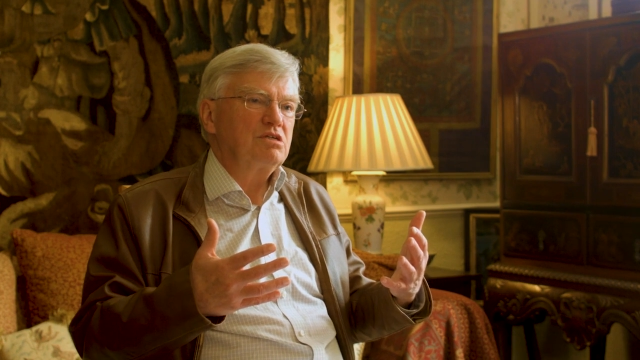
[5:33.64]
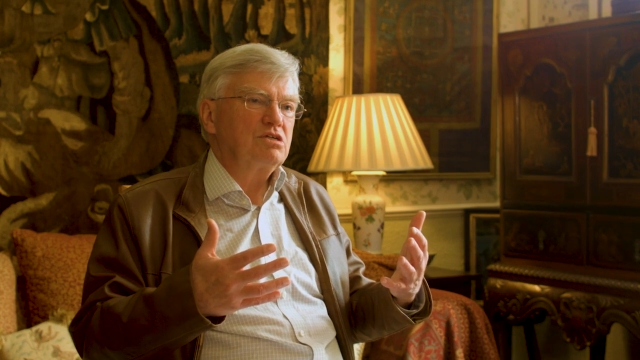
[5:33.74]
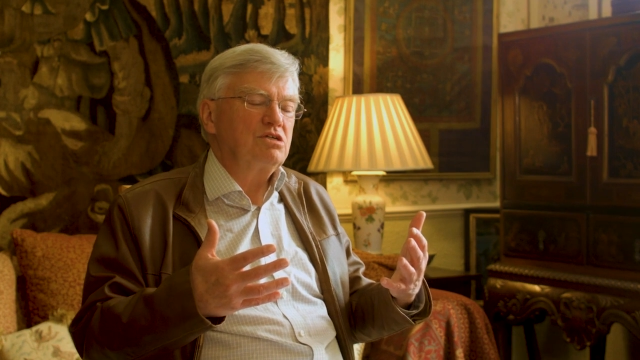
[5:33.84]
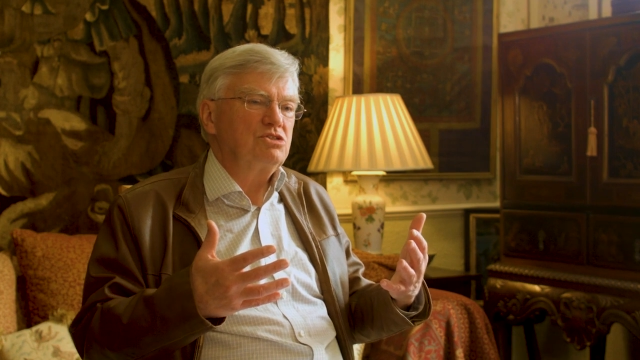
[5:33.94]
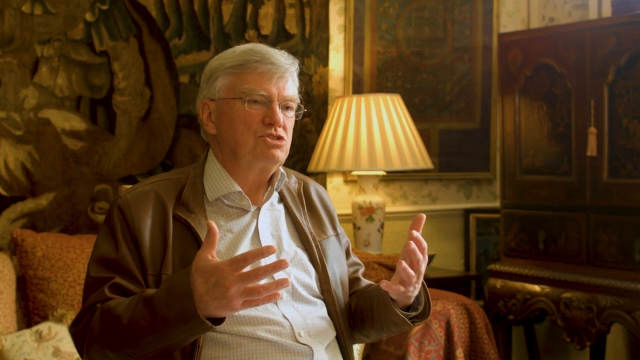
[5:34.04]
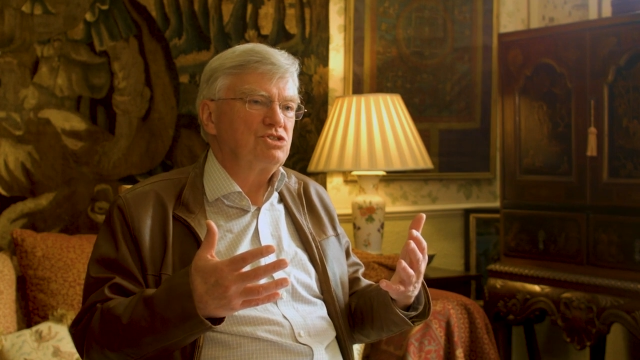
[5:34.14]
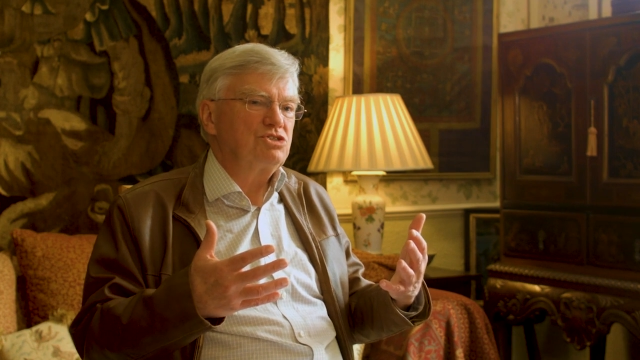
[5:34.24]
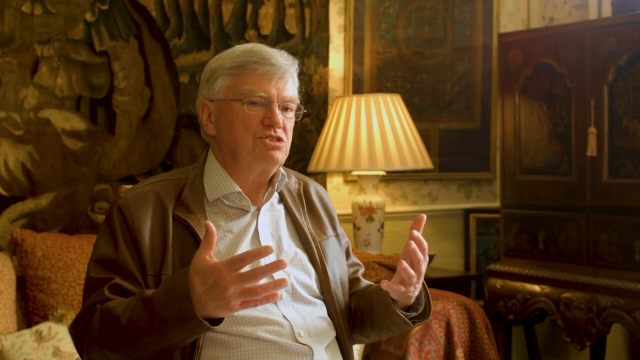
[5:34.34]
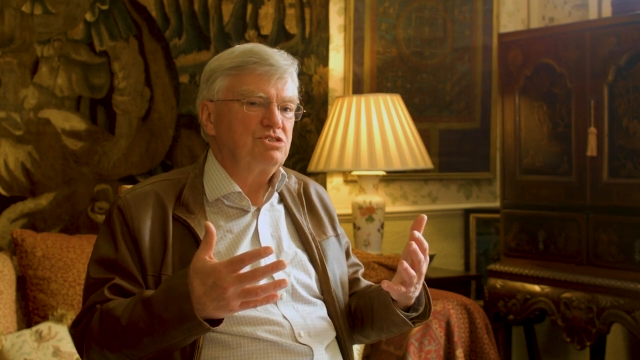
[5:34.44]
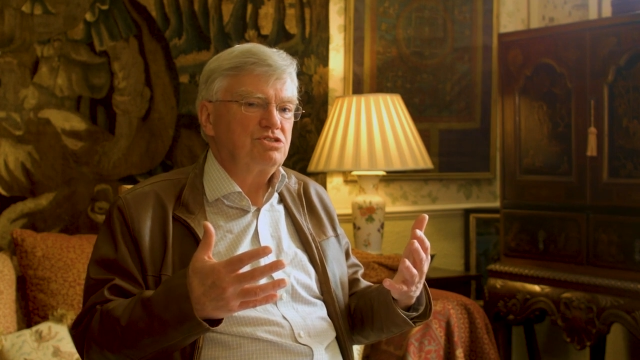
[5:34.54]

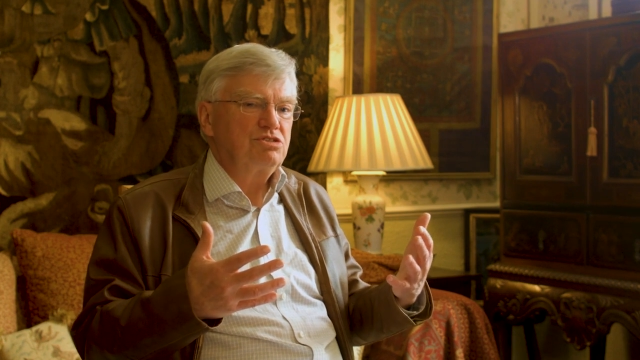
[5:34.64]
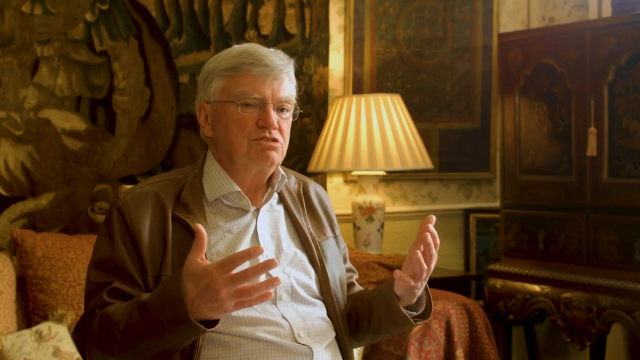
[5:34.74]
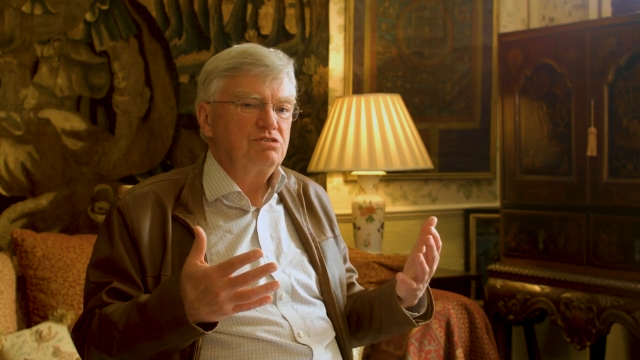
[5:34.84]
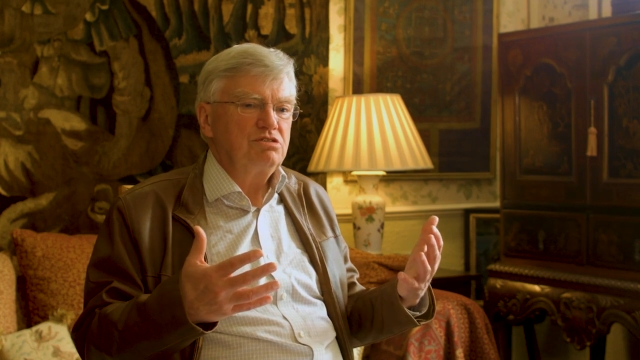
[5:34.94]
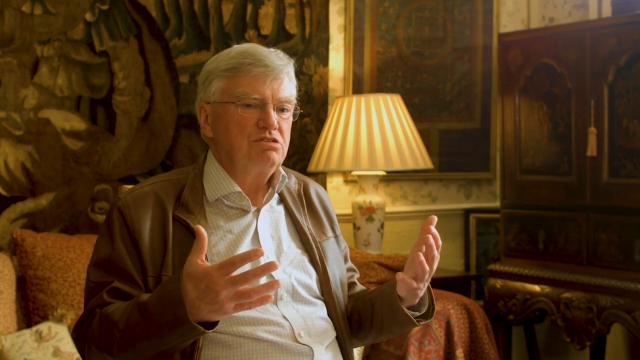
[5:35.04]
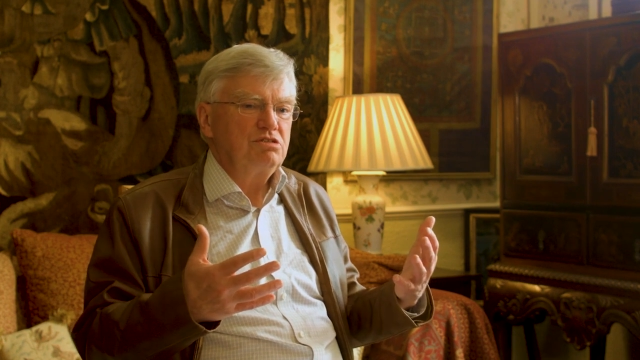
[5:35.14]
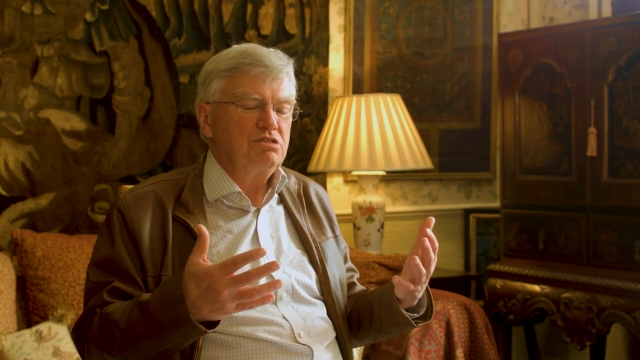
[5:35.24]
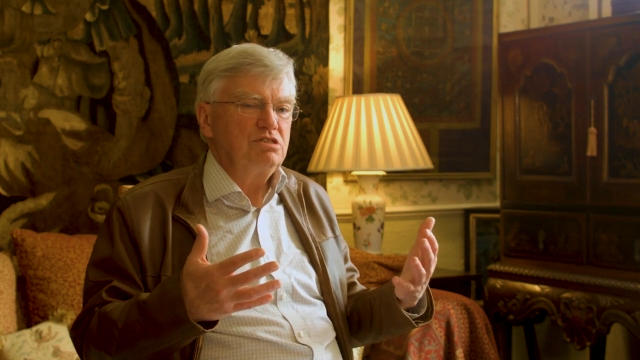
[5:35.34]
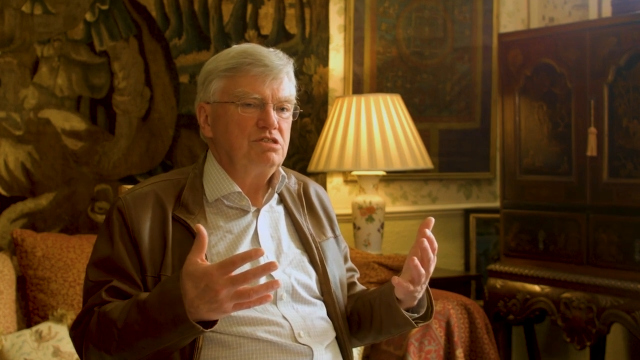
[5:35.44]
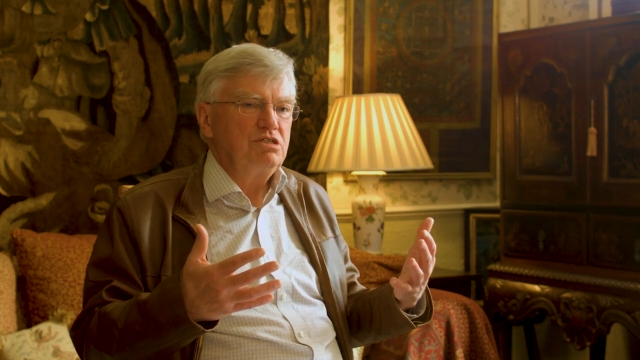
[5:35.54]
consciousness
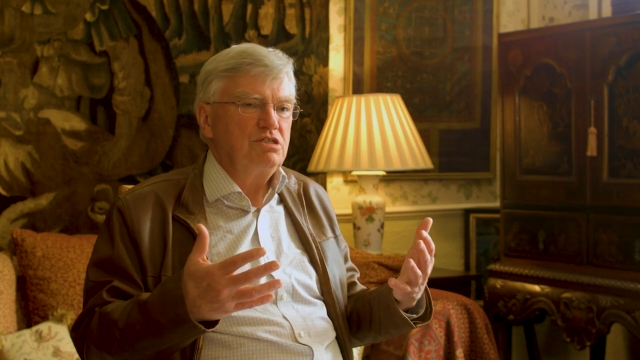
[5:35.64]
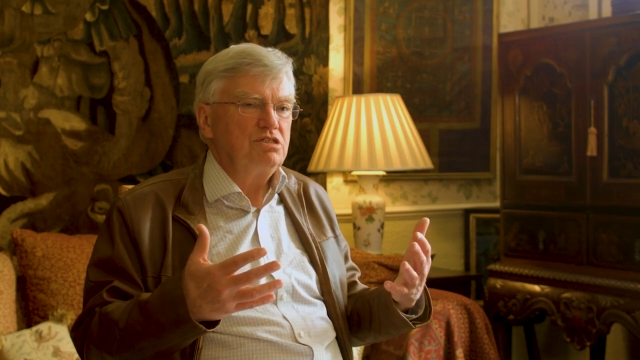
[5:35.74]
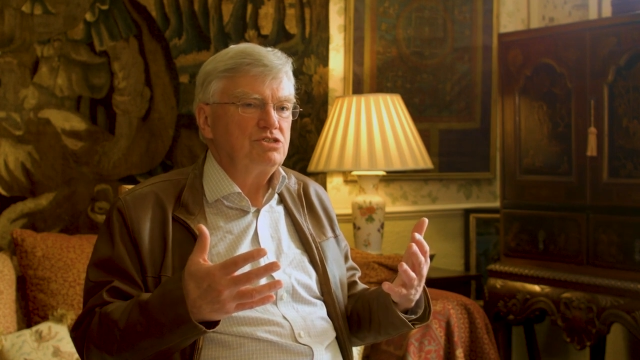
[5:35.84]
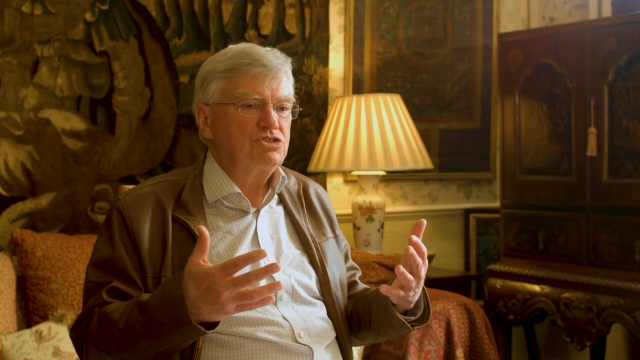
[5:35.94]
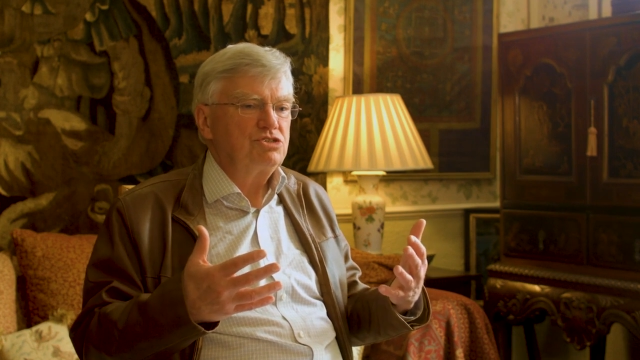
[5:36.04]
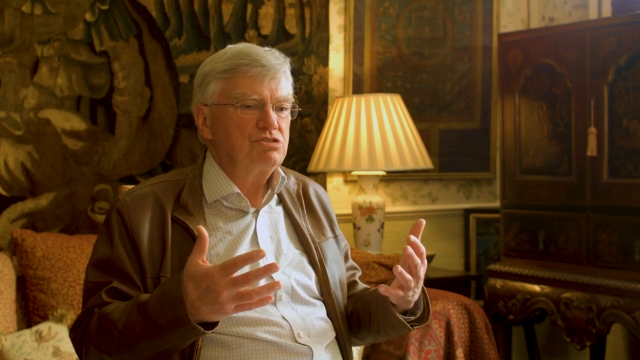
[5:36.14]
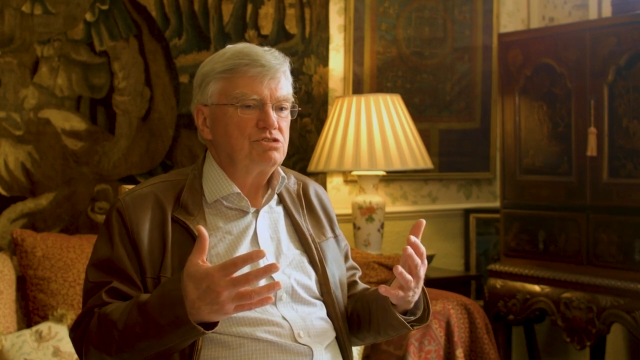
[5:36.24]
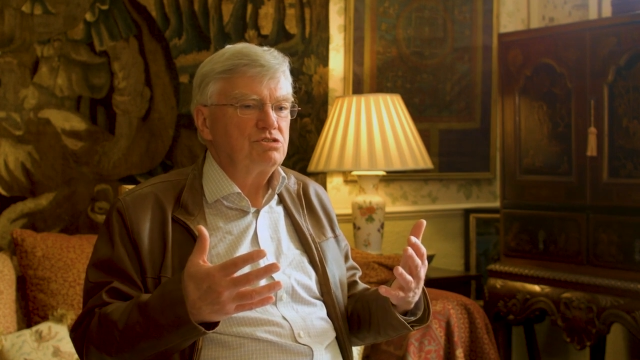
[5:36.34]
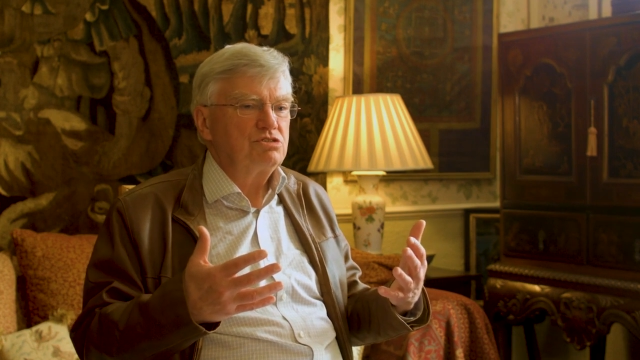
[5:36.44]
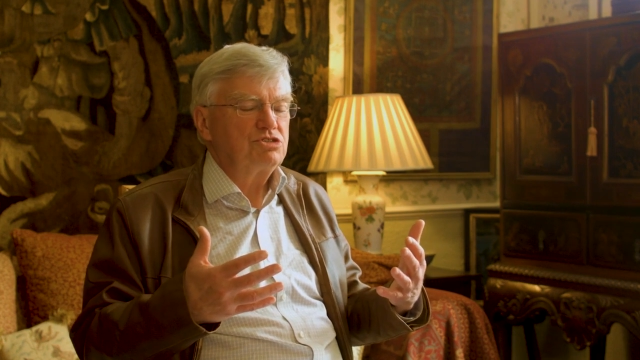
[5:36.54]
is
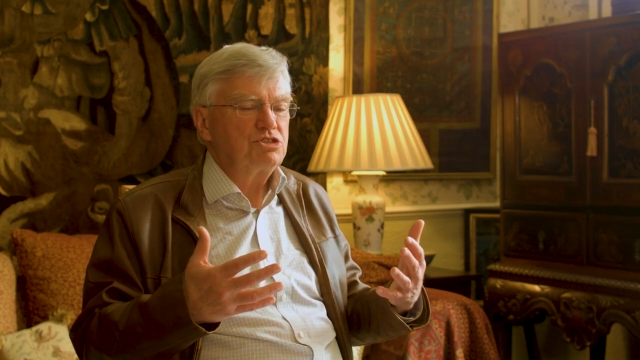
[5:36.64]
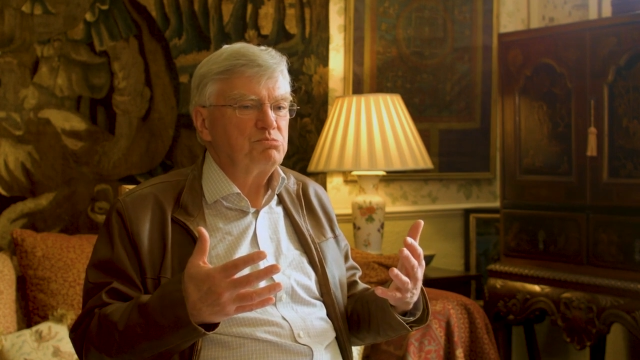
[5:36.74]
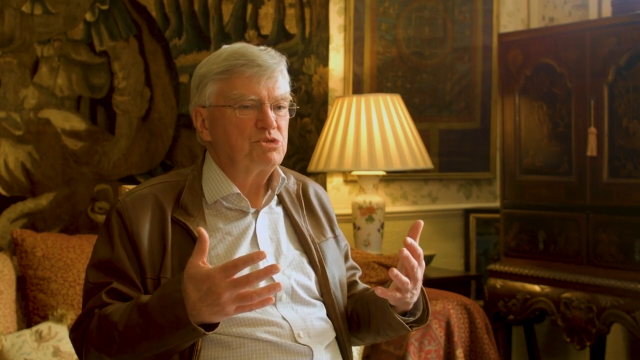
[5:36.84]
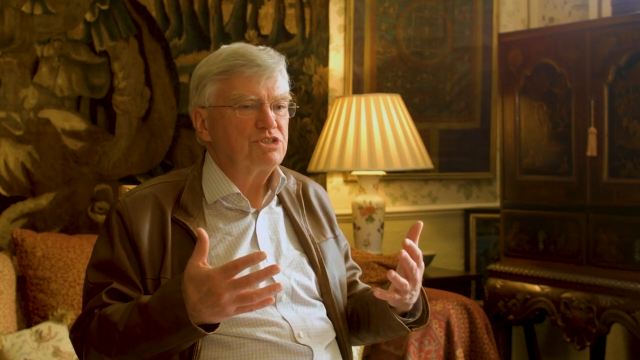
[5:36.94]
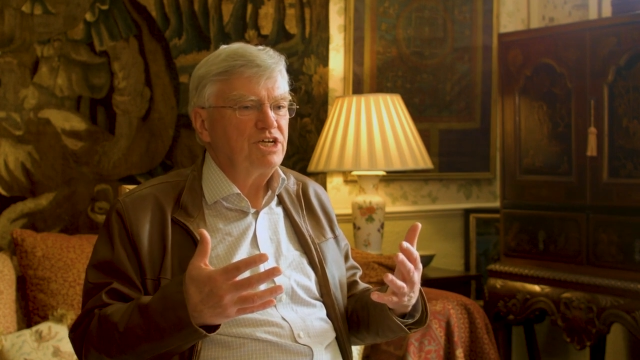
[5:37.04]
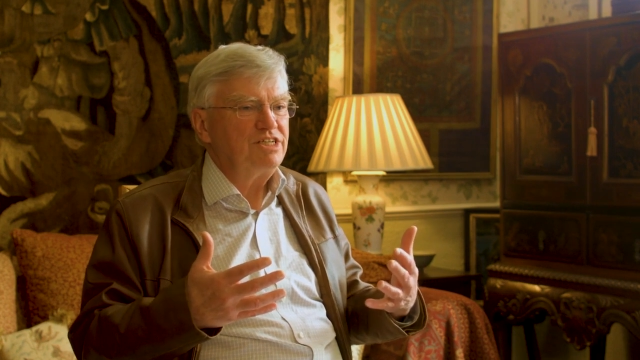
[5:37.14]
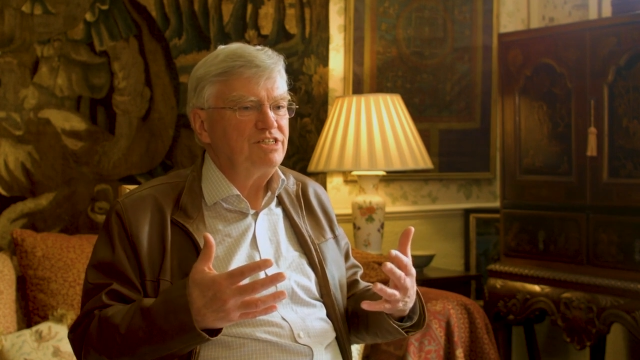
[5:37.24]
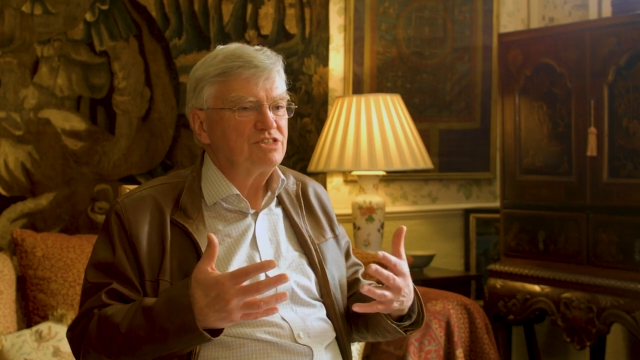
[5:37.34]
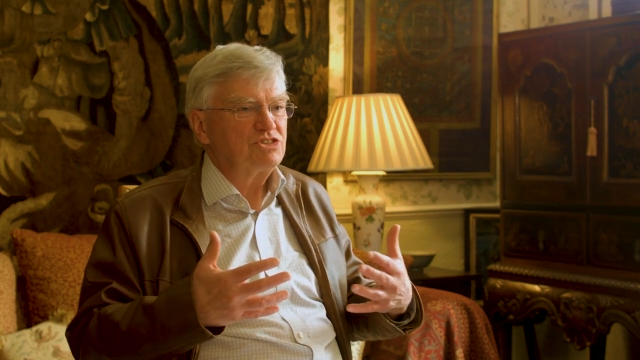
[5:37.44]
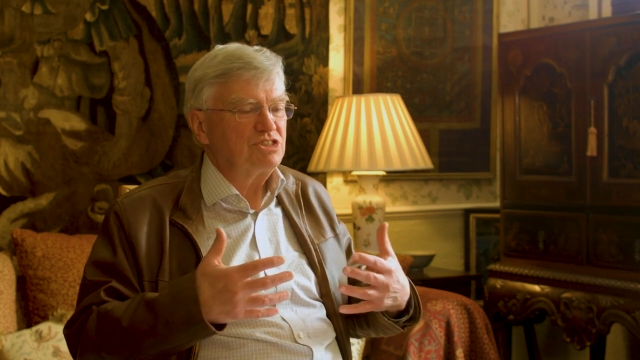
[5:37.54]

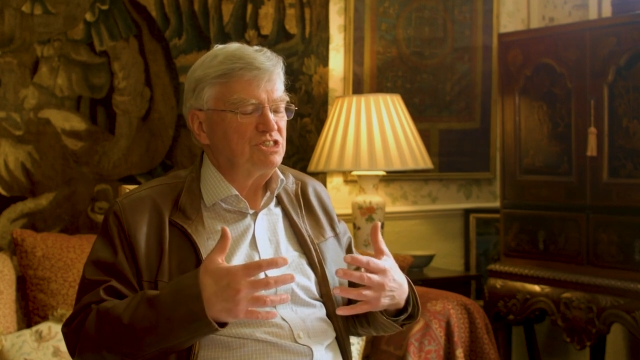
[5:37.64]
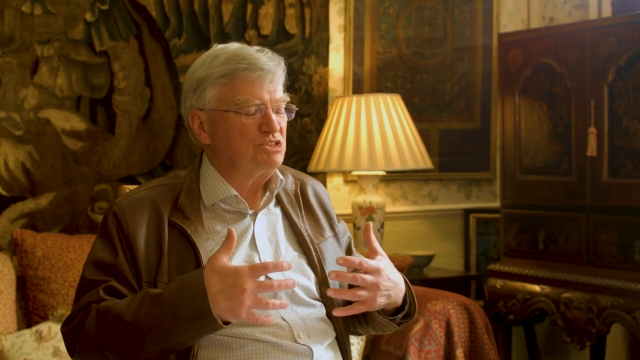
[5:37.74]
simultaneously,